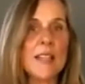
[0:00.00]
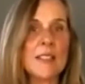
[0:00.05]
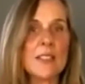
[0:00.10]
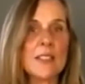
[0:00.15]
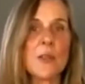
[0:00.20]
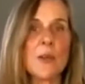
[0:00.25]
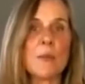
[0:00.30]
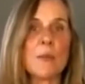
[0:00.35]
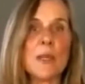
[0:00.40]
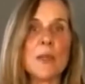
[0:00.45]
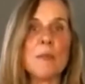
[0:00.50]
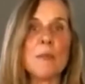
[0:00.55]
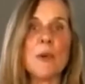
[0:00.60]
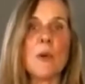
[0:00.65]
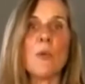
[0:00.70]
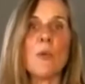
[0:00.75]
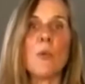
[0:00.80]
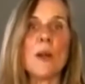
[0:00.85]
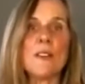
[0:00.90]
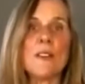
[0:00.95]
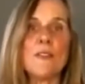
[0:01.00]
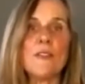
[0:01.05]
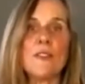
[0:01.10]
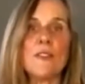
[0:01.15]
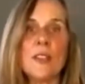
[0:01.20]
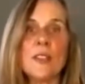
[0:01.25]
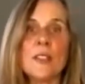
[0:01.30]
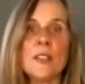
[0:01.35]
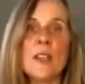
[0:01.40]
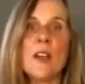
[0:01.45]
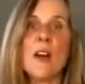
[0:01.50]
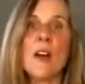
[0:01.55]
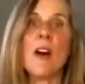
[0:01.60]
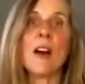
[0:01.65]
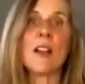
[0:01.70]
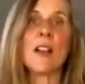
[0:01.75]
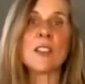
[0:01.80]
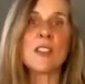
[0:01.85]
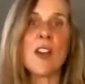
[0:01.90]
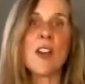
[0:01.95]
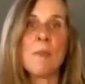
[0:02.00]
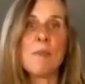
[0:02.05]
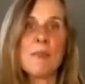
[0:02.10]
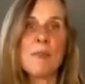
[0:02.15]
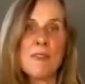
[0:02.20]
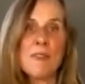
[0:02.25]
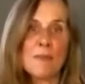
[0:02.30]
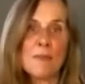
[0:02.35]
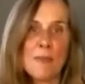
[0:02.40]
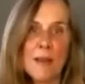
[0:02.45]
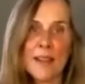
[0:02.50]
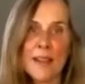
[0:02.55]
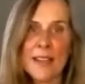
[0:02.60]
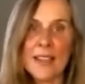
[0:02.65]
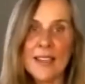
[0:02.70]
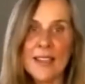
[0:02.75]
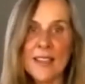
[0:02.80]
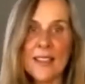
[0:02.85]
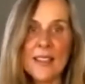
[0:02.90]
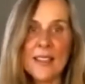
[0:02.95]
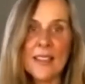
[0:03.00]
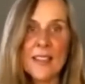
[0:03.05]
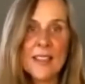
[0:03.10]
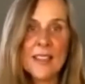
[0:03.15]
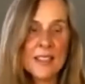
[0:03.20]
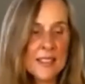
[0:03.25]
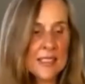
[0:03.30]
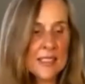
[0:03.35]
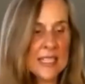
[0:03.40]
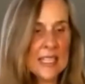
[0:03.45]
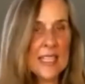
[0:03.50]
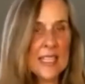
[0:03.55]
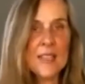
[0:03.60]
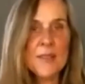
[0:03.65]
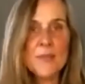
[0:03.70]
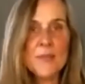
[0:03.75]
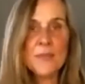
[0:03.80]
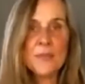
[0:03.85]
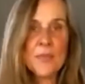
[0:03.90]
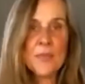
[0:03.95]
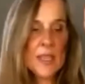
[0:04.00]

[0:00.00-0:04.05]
So I'm going to put one foot on top of my knee,